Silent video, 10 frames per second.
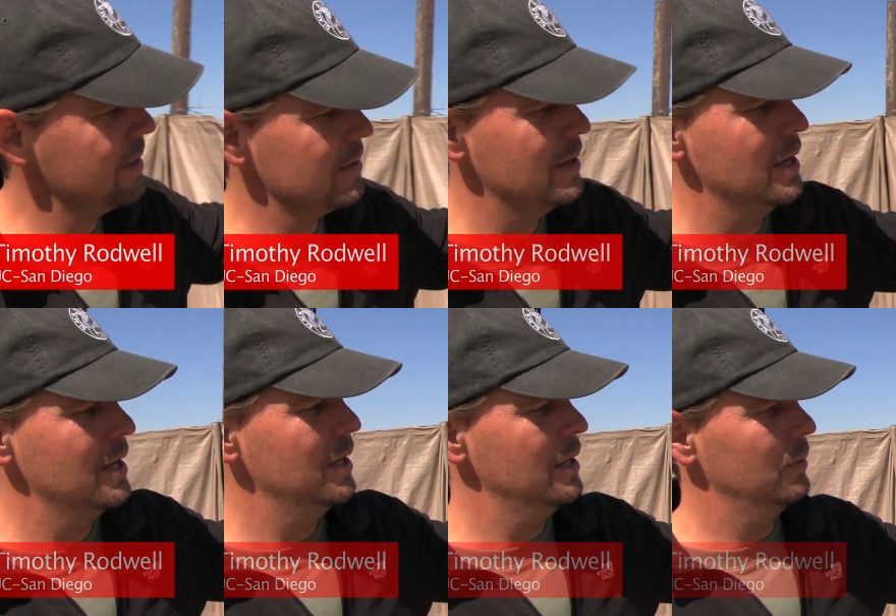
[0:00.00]
here,
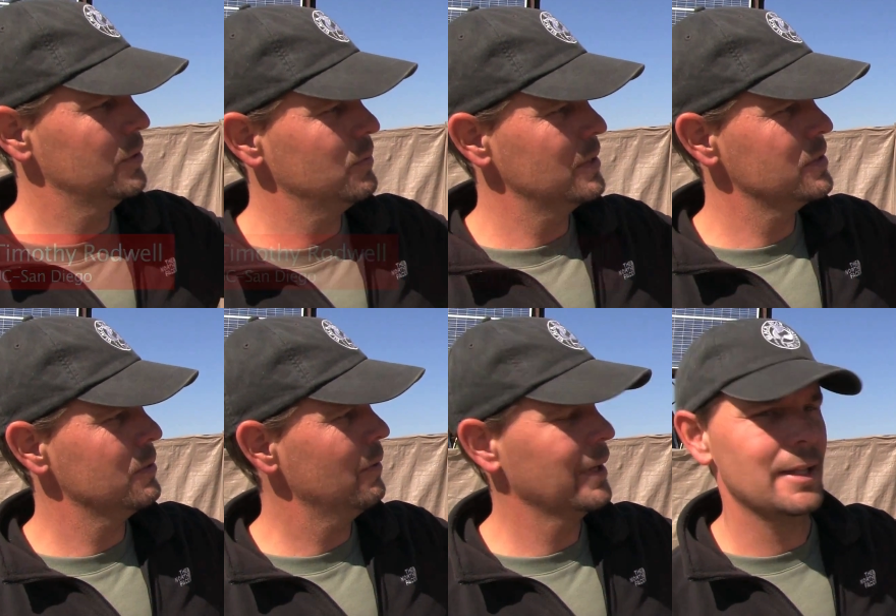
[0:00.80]
which runs
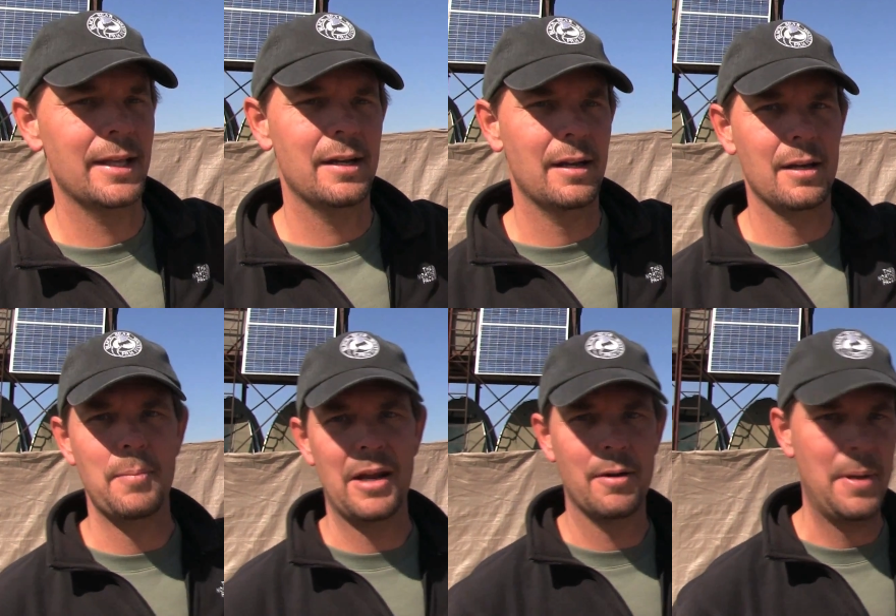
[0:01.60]
through a regulator and a
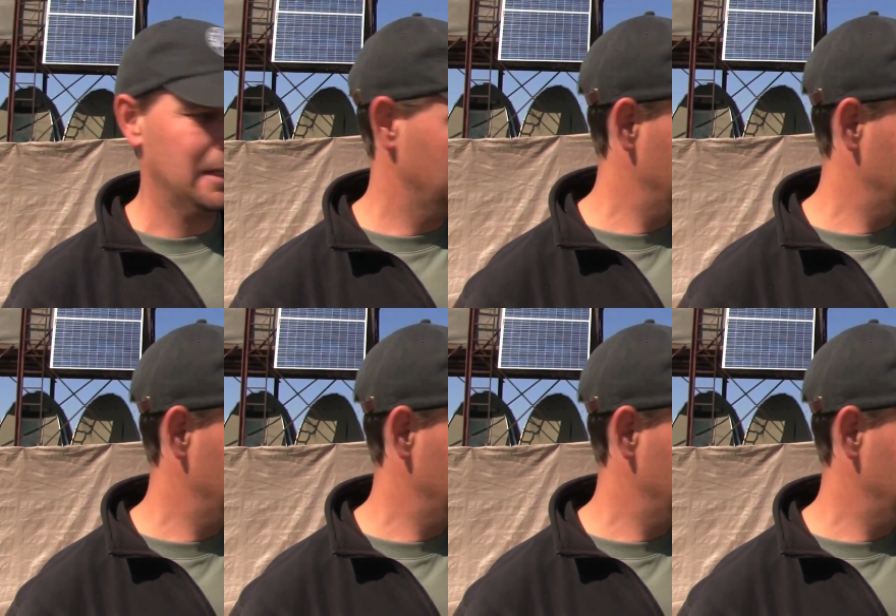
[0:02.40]
battery pack